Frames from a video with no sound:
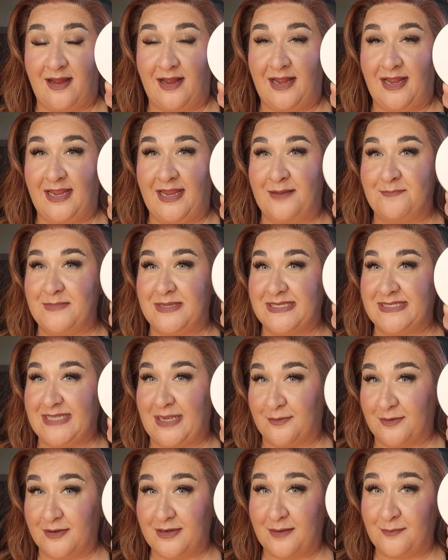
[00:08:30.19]
I missed
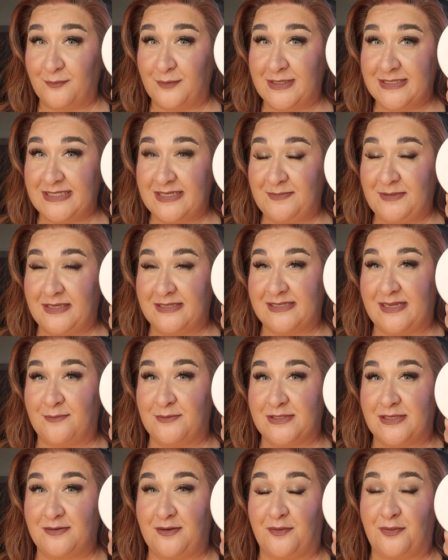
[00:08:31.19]
out on Amrezy because I
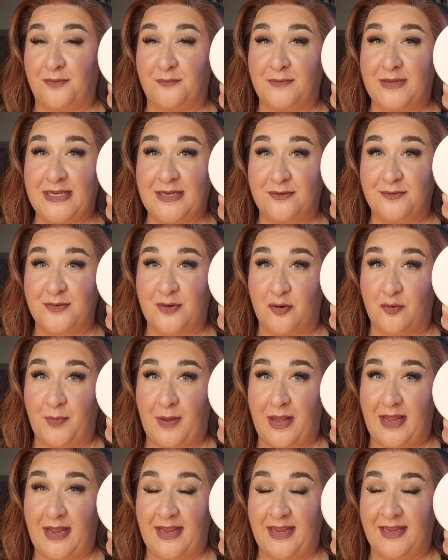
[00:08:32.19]
was on a three-year
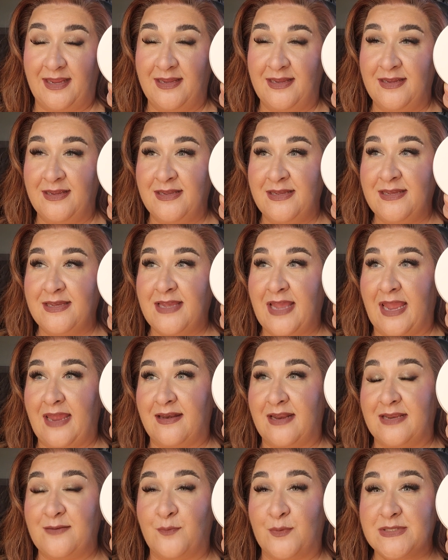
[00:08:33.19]
no-buy,
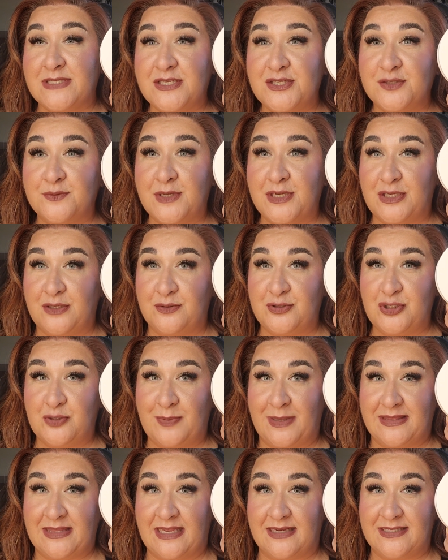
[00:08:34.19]
and I wasn't doing
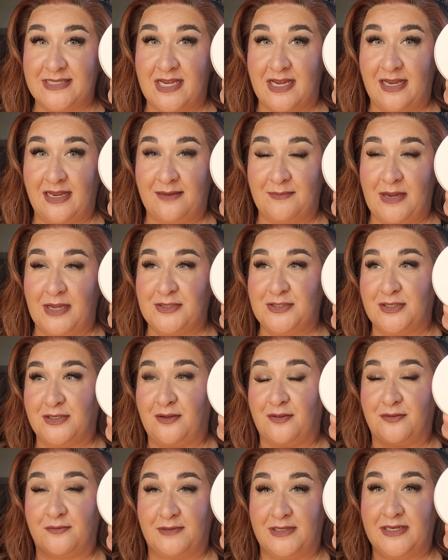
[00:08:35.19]
YouTube at that time. I took
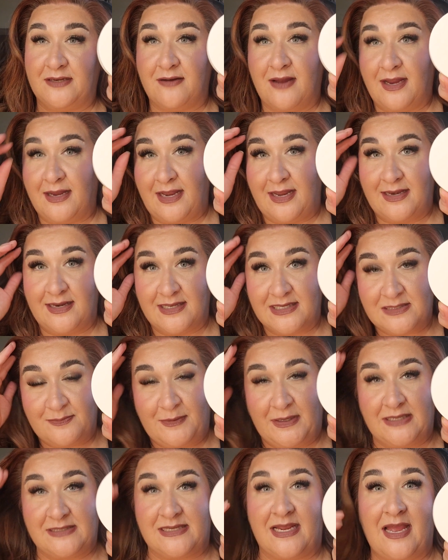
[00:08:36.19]
a three-year hiatus
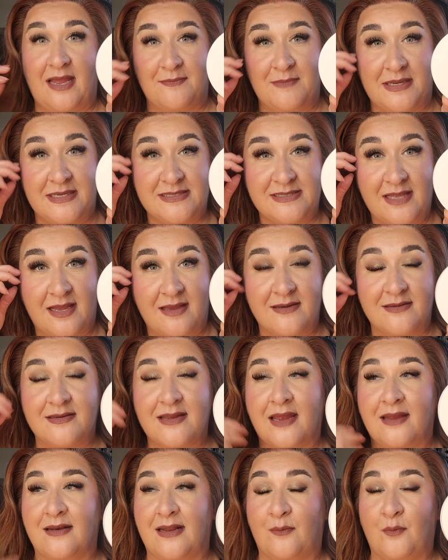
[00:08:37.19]
because I had my son,
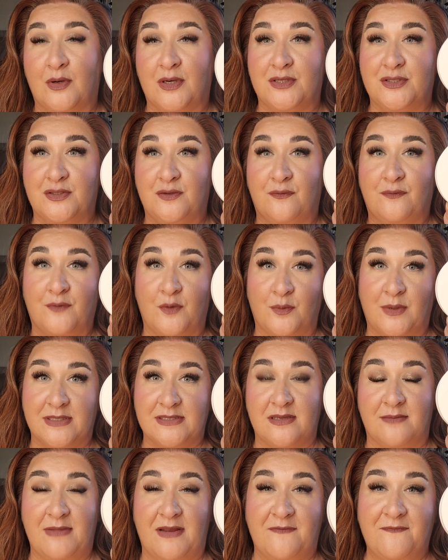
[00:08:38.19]
and I wanted to
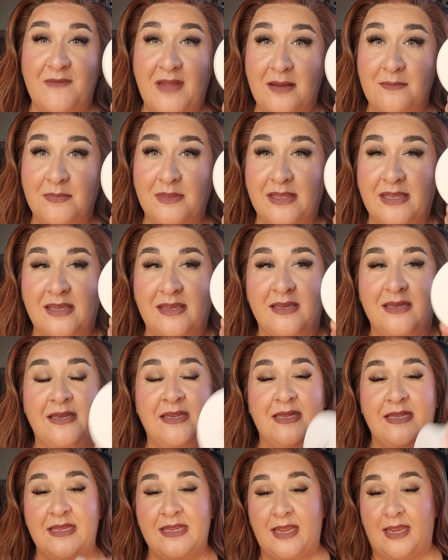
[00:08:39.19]
focus on my family,
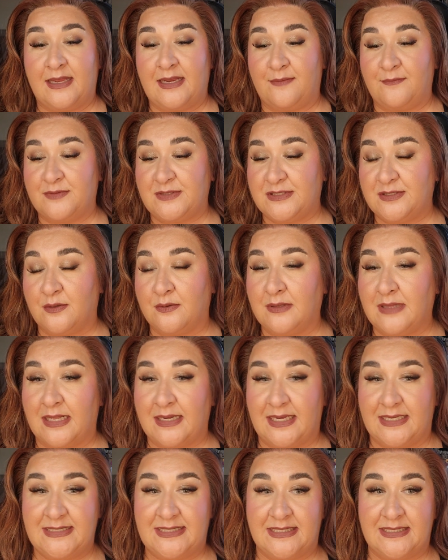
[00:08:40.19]
and I'm so glad
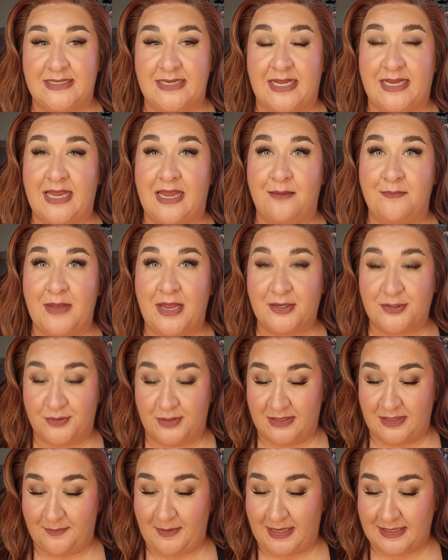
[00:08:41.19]
I did, and I came back
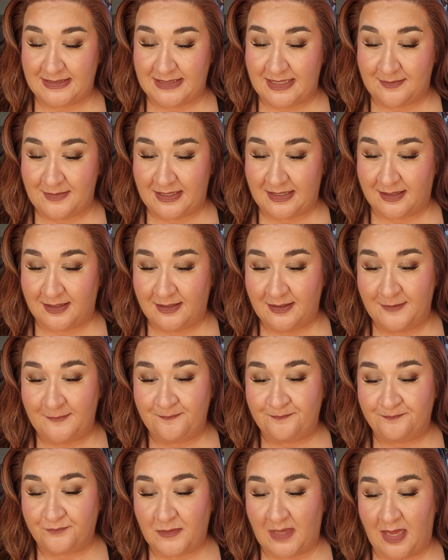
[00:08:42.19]
during the pandemic,
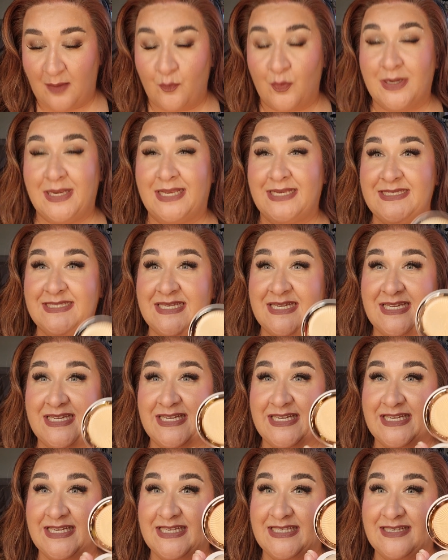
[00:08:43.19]
and when I
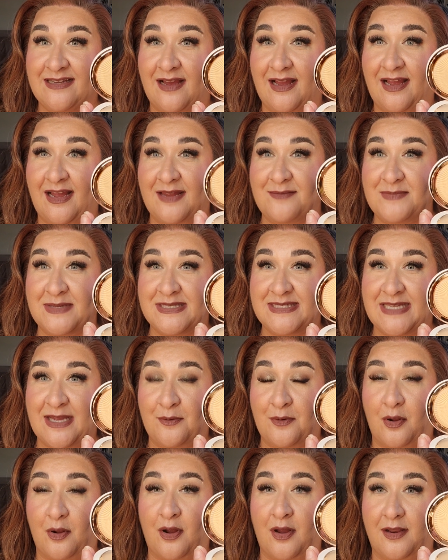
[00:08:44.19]
did, I missed
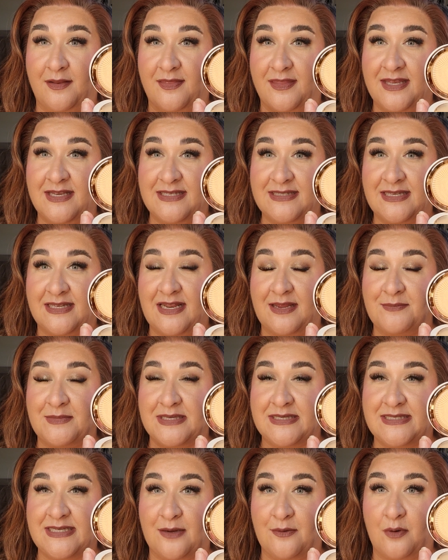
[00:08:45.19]
out on this, and I
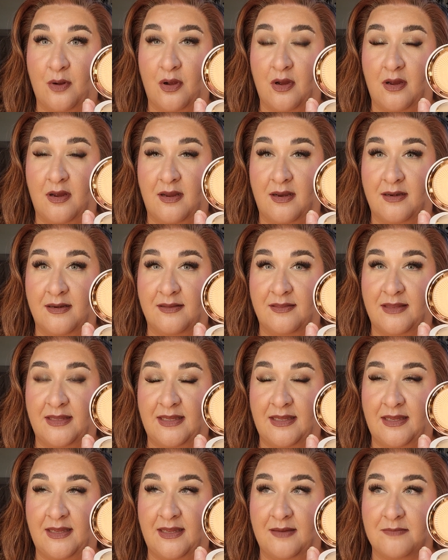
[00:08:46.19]
missed out on
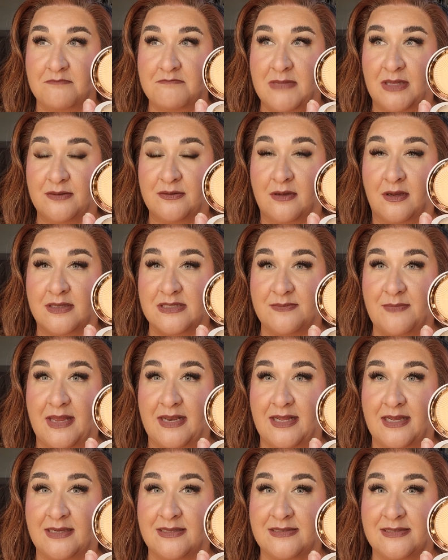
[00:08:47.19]
the Melt
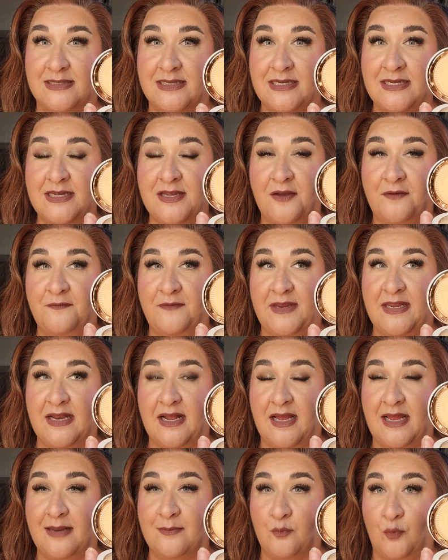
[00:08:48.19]
Cosmetics
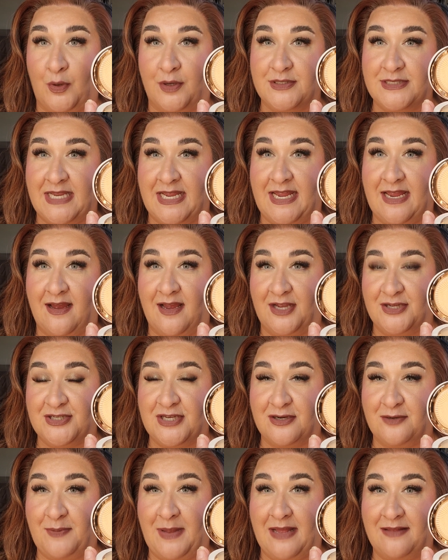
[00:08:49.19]
Vita and Muerte
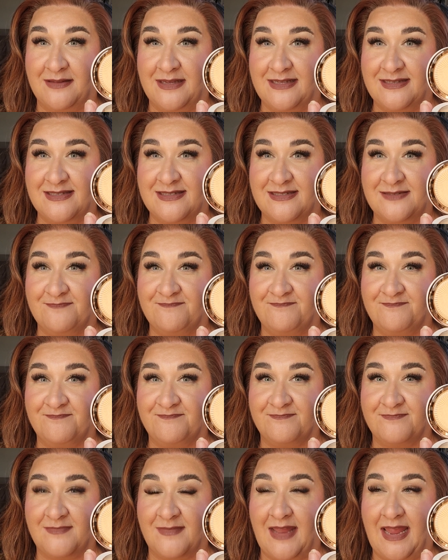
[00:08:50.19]
eyeshadow palettes
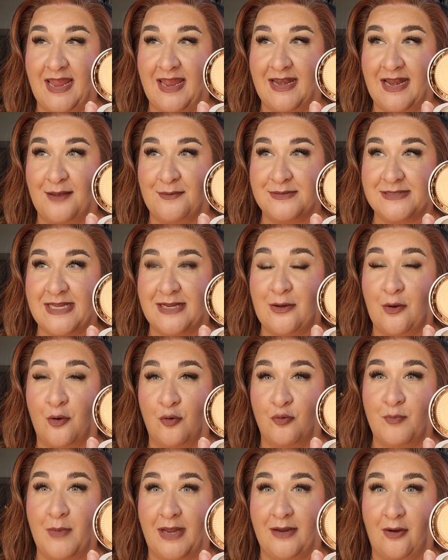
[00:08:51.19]
and I was like,
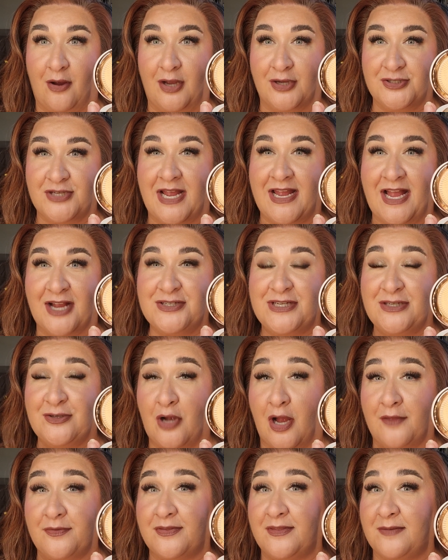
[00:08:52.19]
oh my gosh. I actually
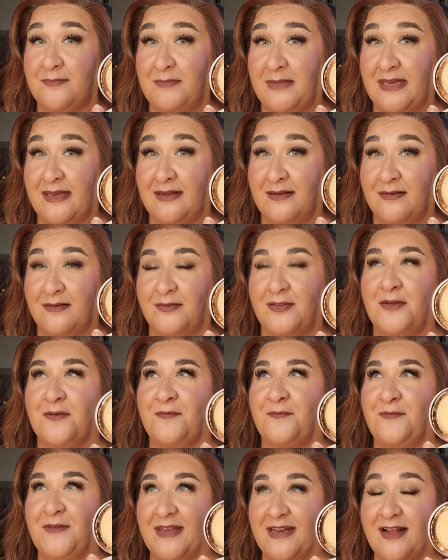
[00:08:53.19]
got the Mita, the
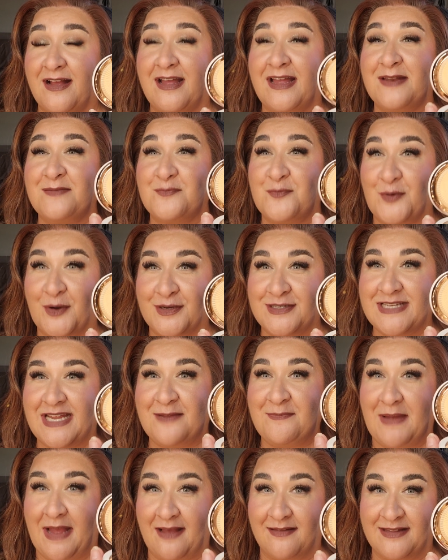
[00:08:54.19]
Vita and
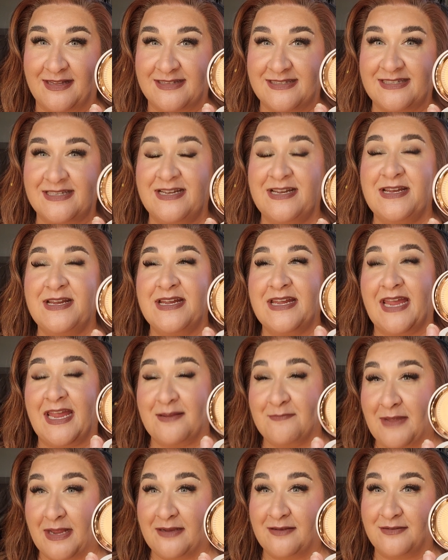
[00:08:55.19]
Muerte palettes
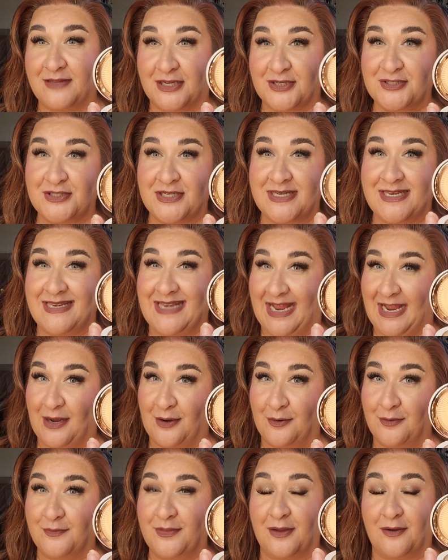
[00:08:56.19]
in my collection
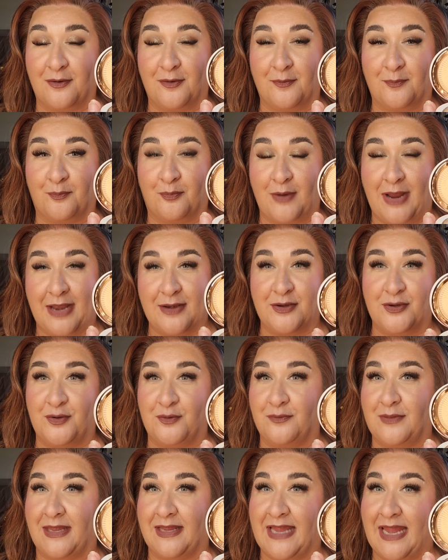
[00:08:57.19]
now. They're brand
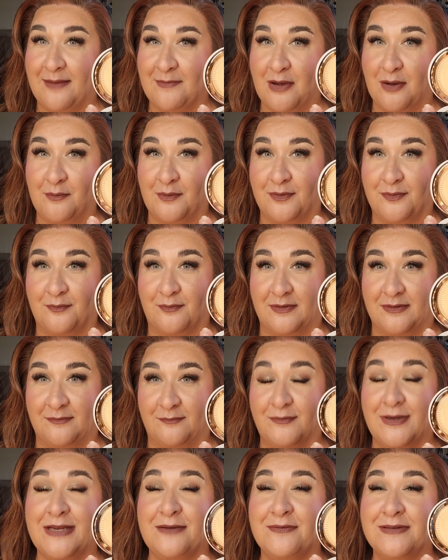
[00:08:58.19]
new. They came out with
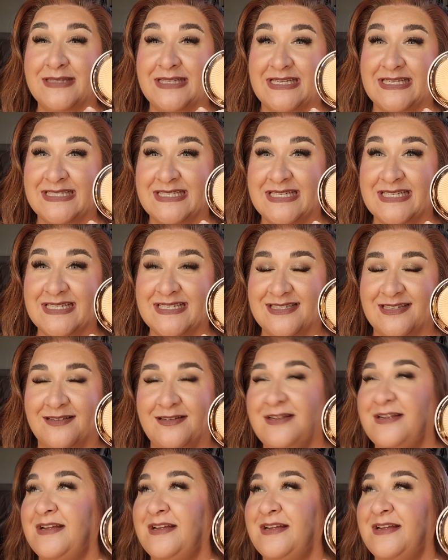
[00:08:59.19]
re-releases.